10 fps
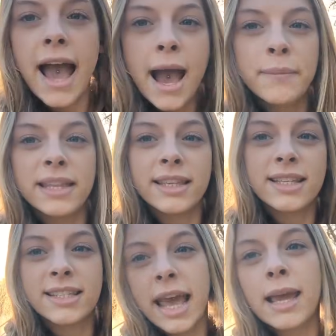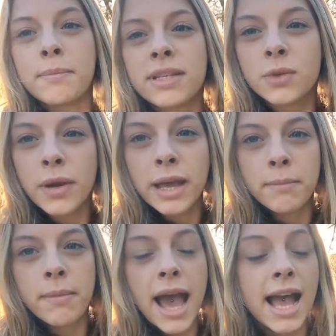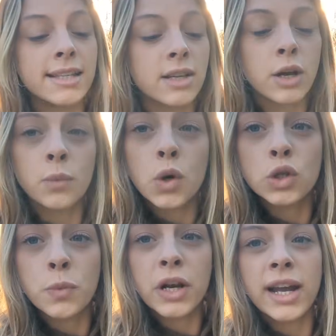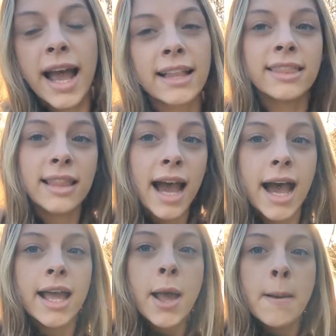I am in the same swim as I was when I had that